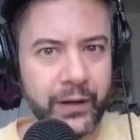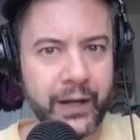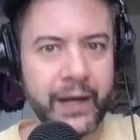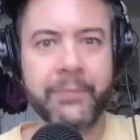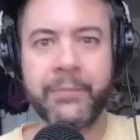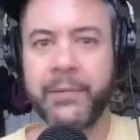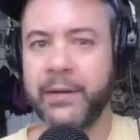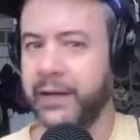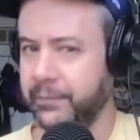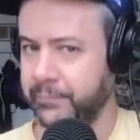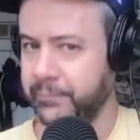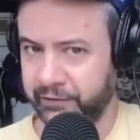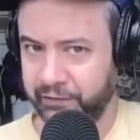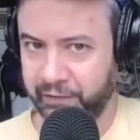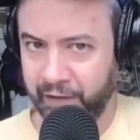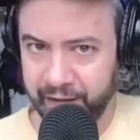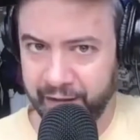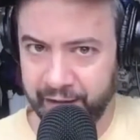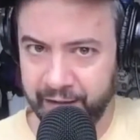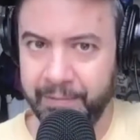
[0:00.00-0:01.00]
I'm, I'm
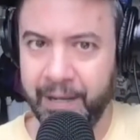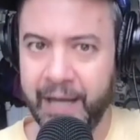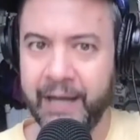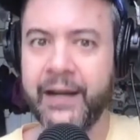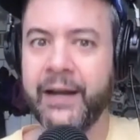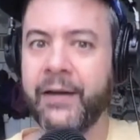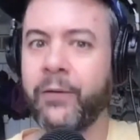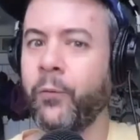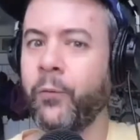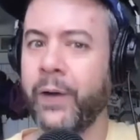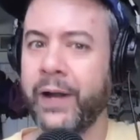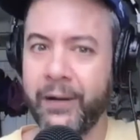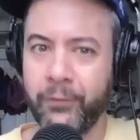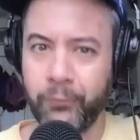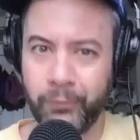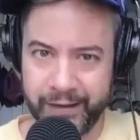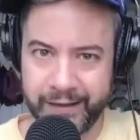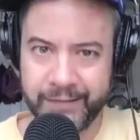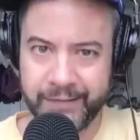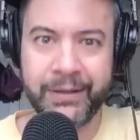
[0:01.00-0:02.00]
excited about it when i
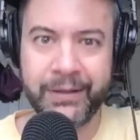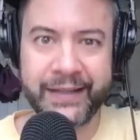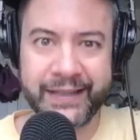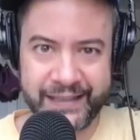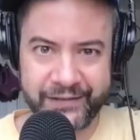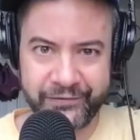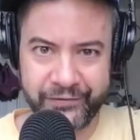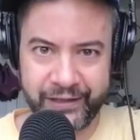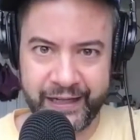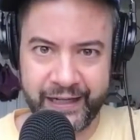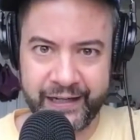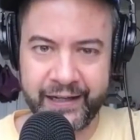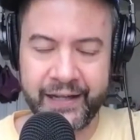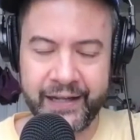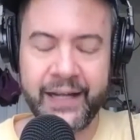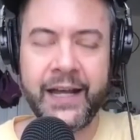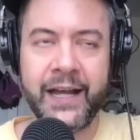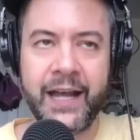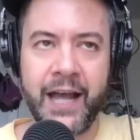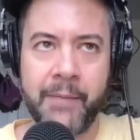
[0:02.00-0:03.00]
really believe in it
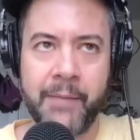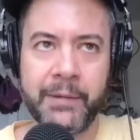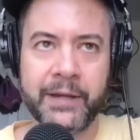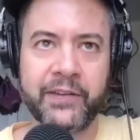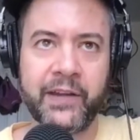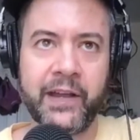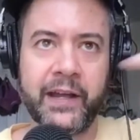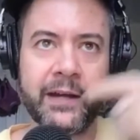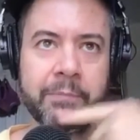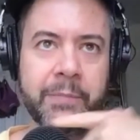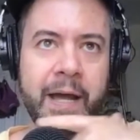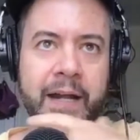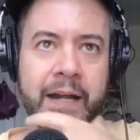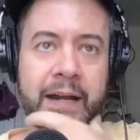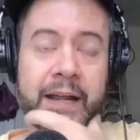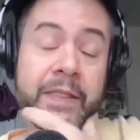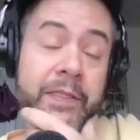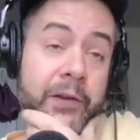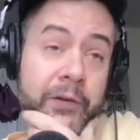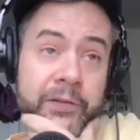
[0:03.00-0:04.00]
i'm excited about
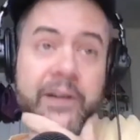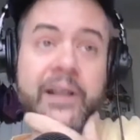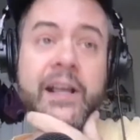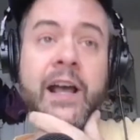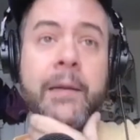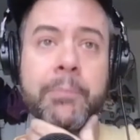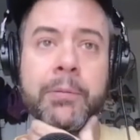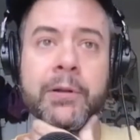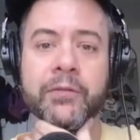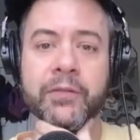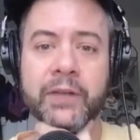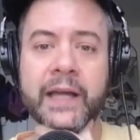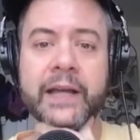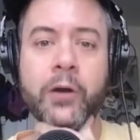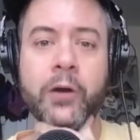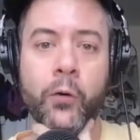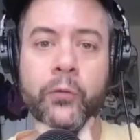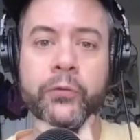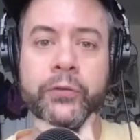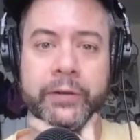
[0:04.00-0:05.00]
it and there's a couple of like
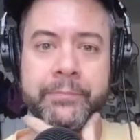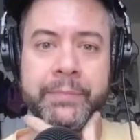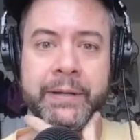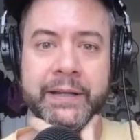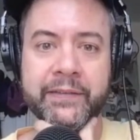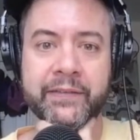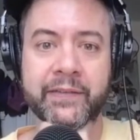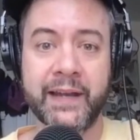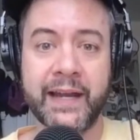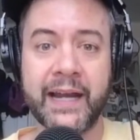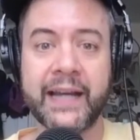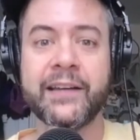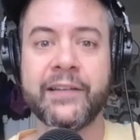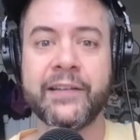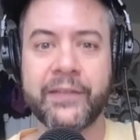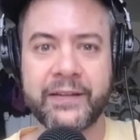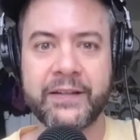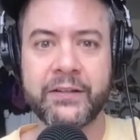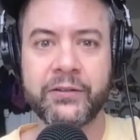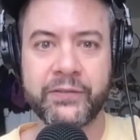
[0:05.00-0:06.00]
older bits that i can
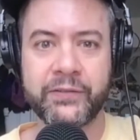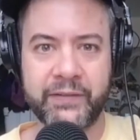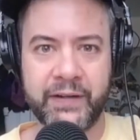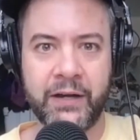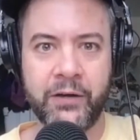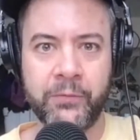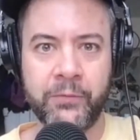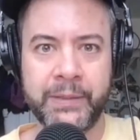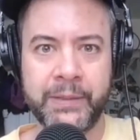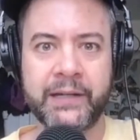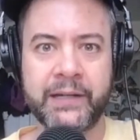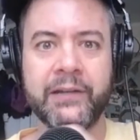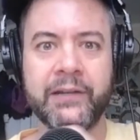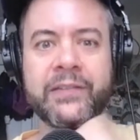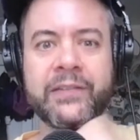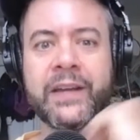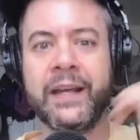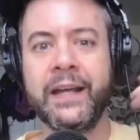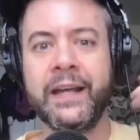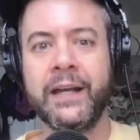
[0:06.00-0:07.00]
still tell
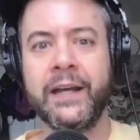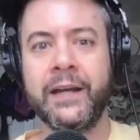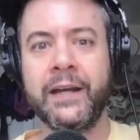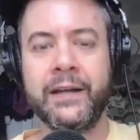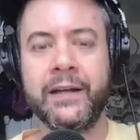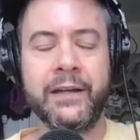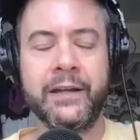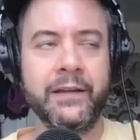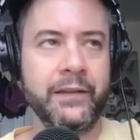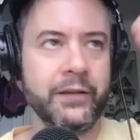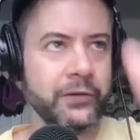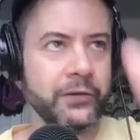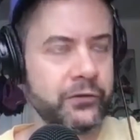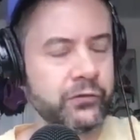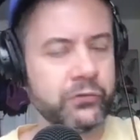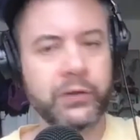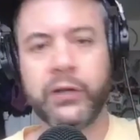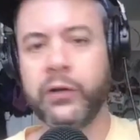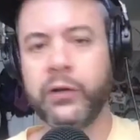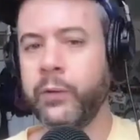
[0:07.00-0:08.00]
because they're
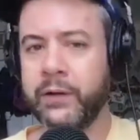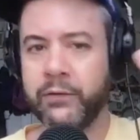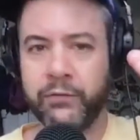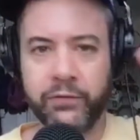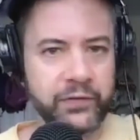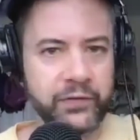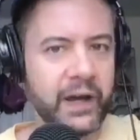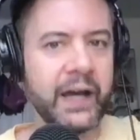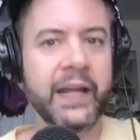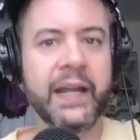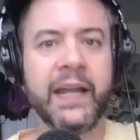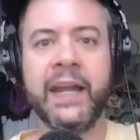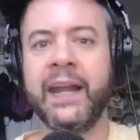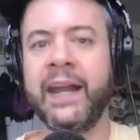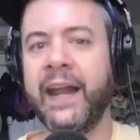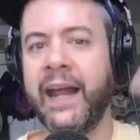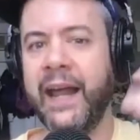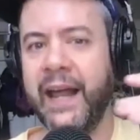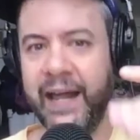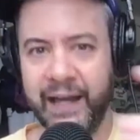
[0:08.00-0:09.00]
true and
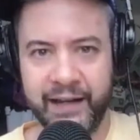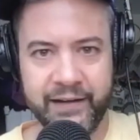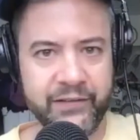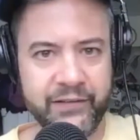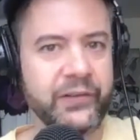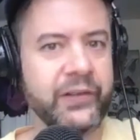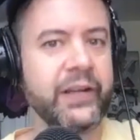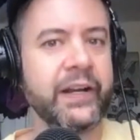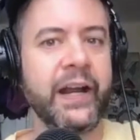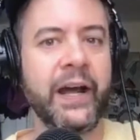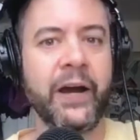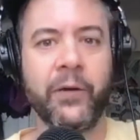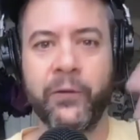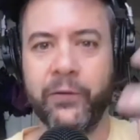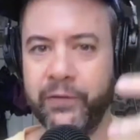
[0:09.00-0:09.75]
fun and you know